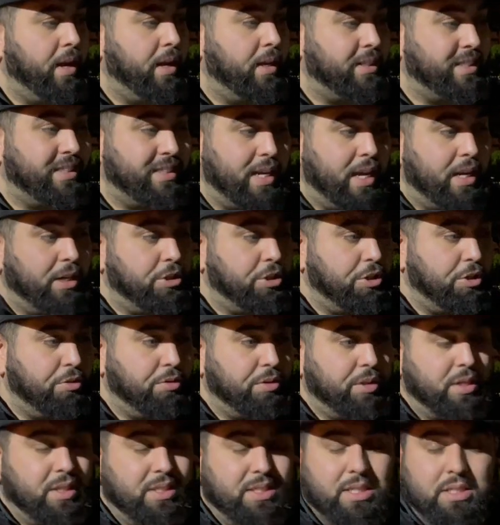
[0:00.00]
Stay tuned,
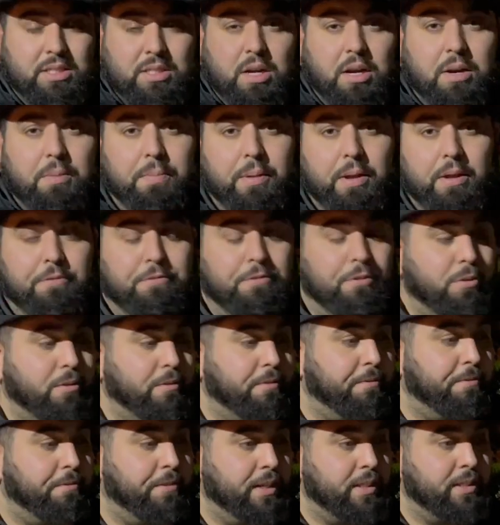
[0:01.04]
because there's going to be a few other
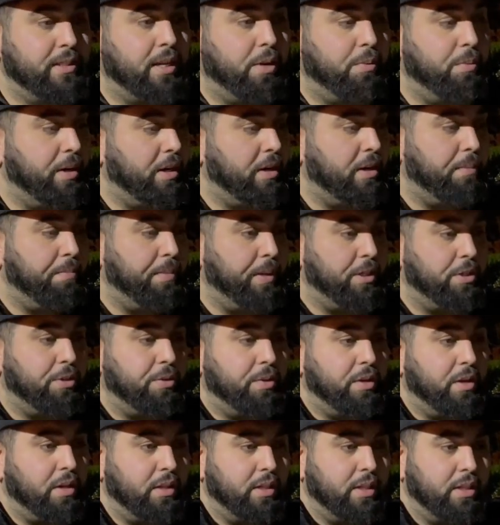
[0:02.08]
things that we're going to be
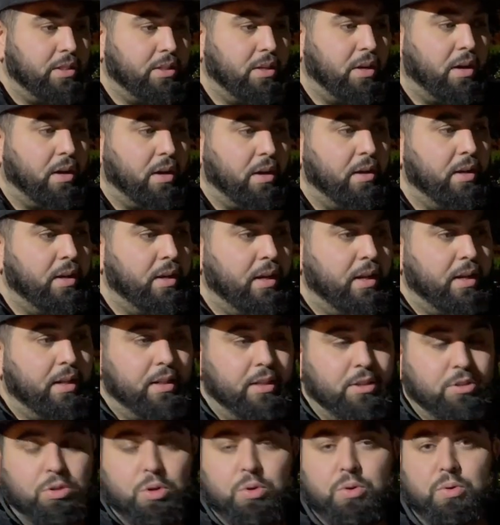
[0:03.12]
doing on this car.
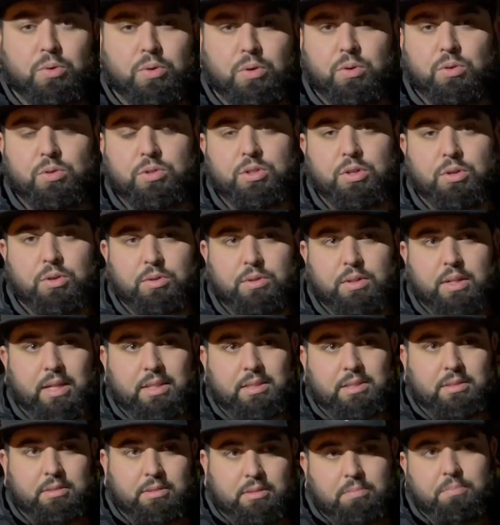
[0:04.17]
There's also,
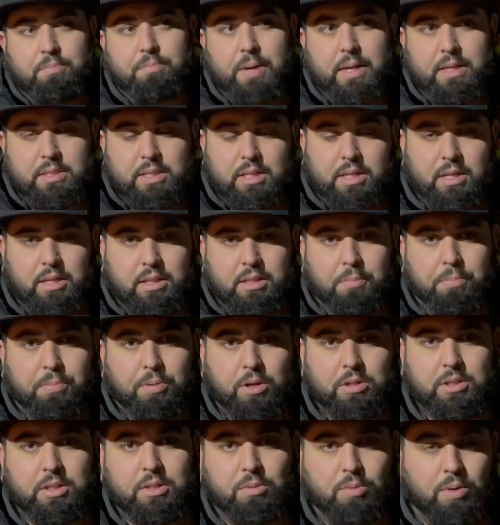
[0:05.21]
that's basically the
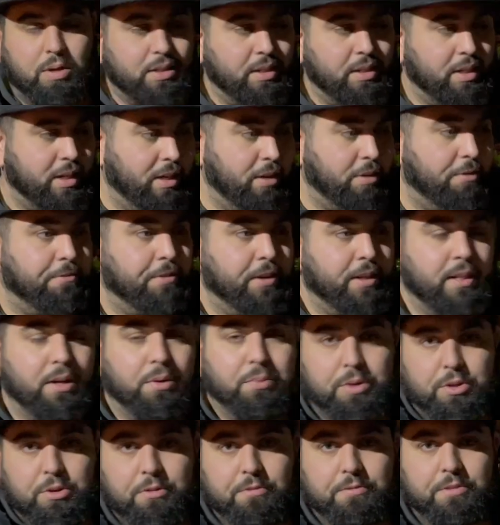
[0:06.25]
project, the little thing that we're
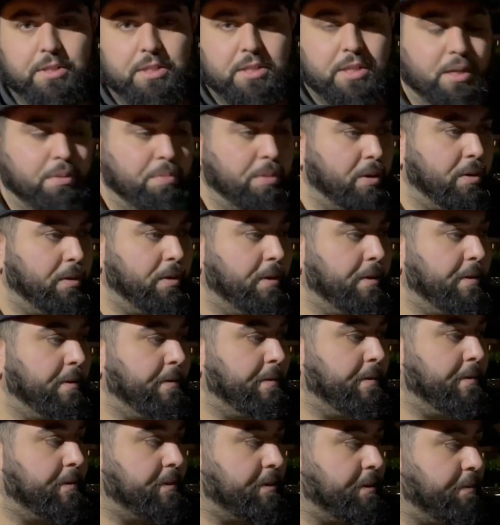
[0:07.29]
doing for turbo.
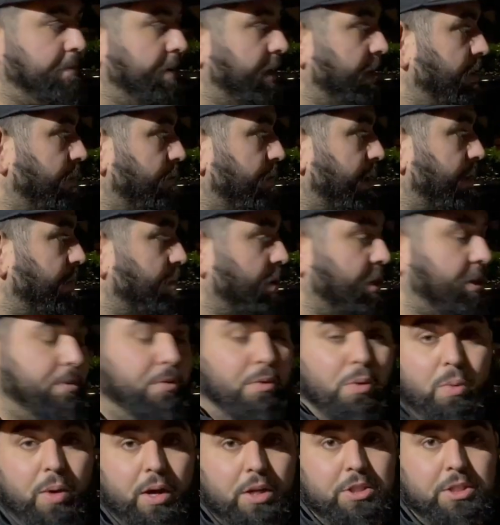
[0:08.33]
So thank you very much for
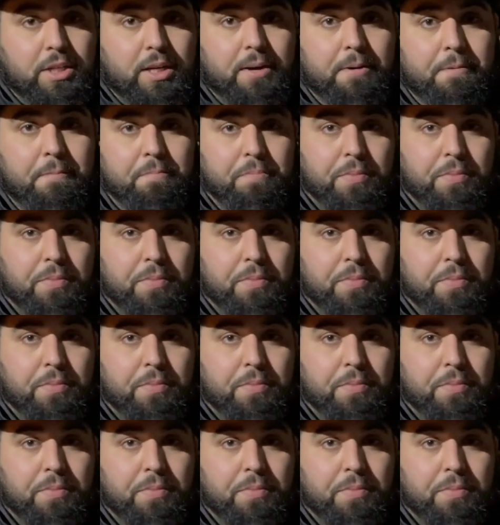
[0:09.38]
watching.